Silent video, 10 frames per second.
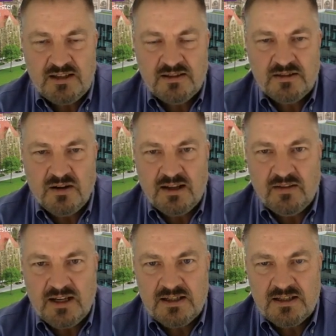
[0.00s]
like
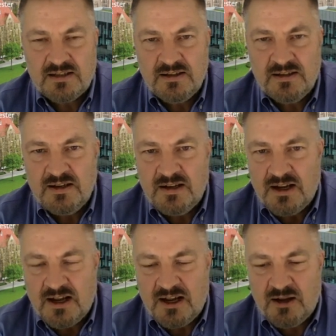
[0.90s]
this
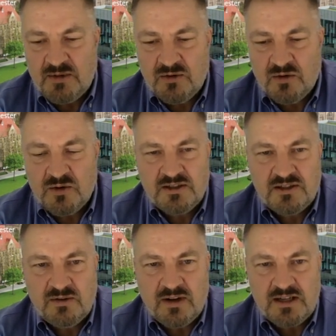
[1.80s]
in order to
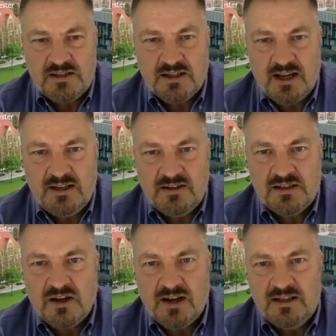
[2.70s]
investigate the
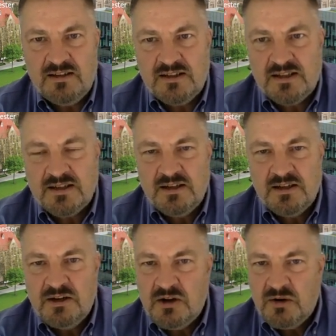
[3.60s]
science.
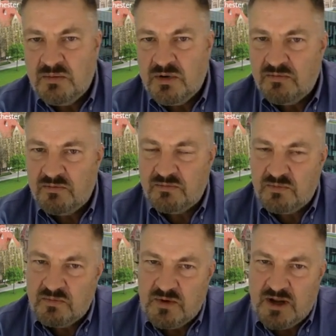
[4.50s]
But
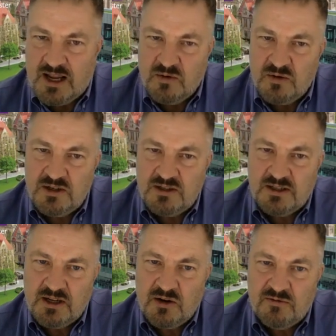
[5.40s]
in order to
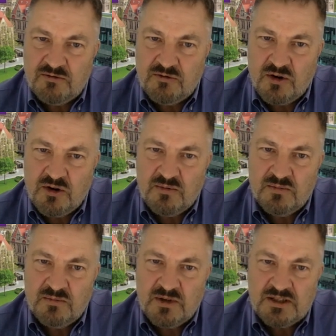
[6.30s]
go
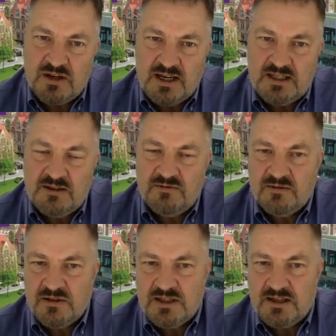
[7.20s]
from a scientific
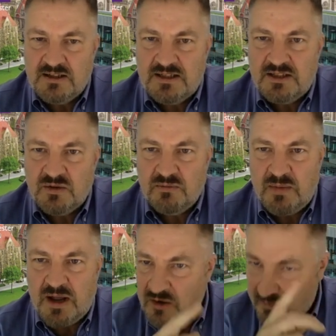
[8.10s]
facility to a
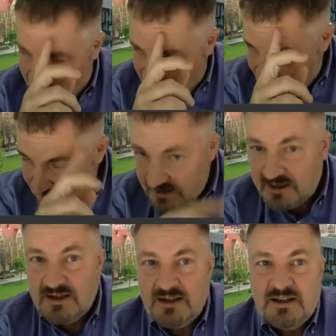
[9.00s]
power plant,
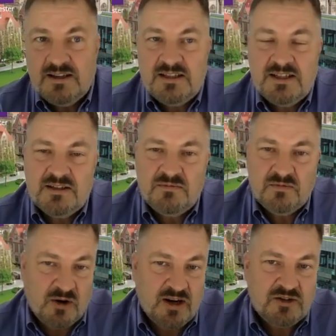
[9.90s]
this is
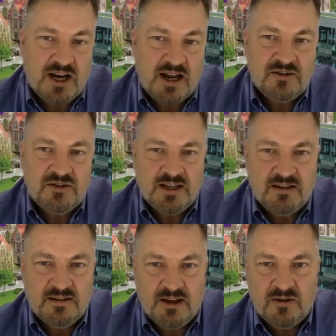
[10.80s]
very challenging.
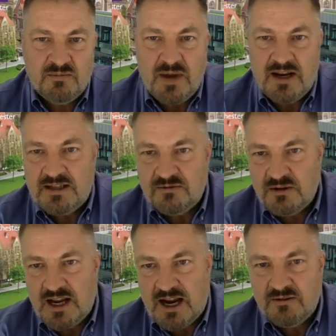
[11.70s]
There are many
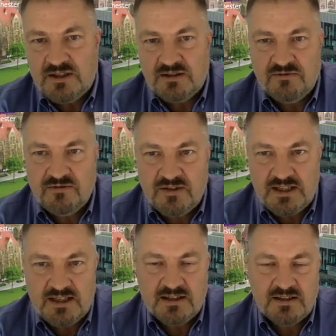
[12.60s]
different areas of
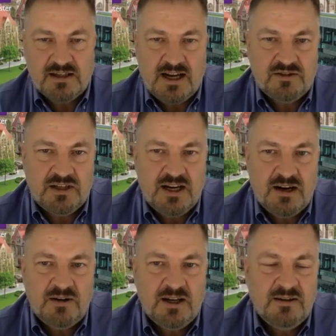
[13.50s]
physics and
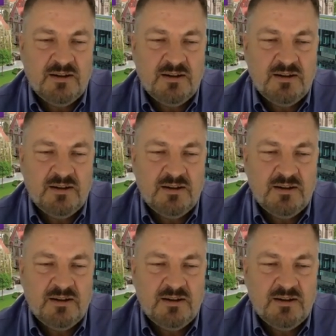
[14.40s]
engineering.